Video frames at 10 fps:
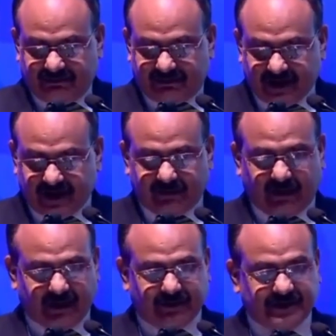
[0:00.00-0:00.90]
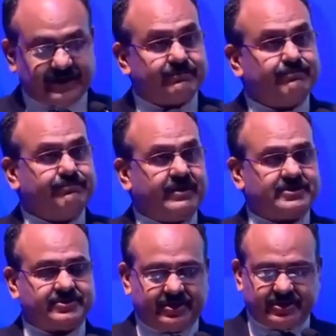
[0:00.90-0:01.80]
Being a
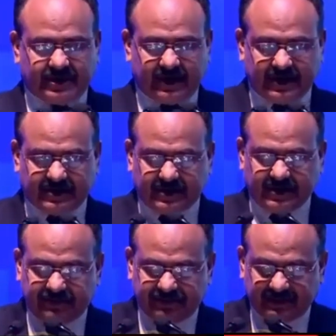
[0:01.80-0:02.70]
biometric-based digital ID,